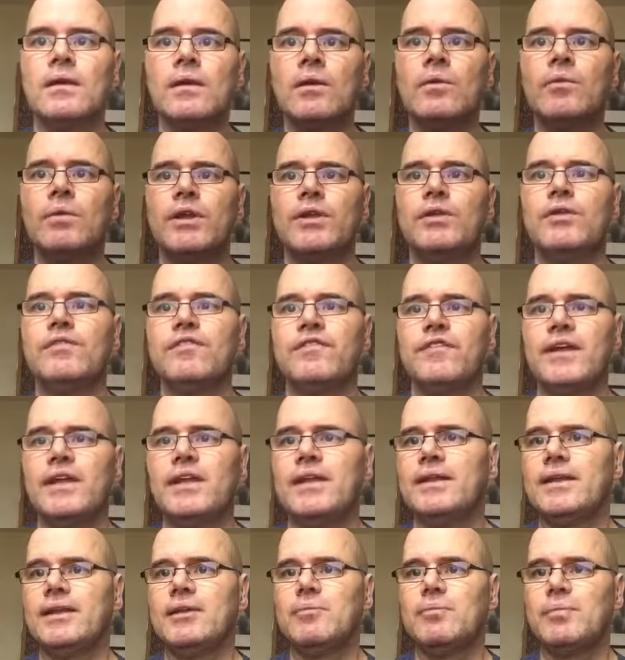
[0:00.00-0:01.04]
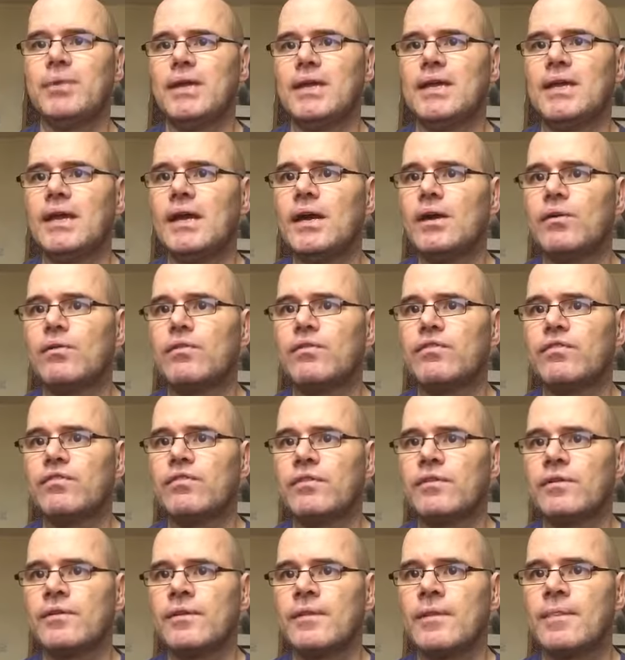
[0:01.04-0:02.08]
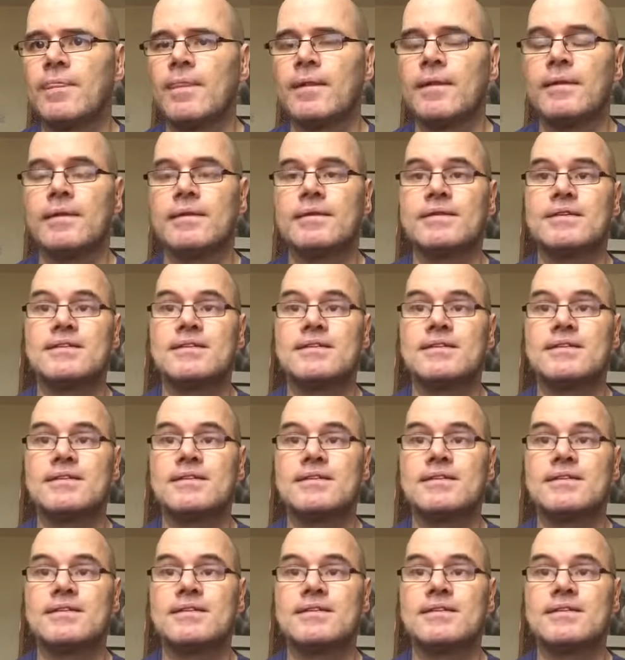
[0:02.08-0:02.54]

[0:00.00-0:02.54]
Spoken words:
when you're feeling in peak health. The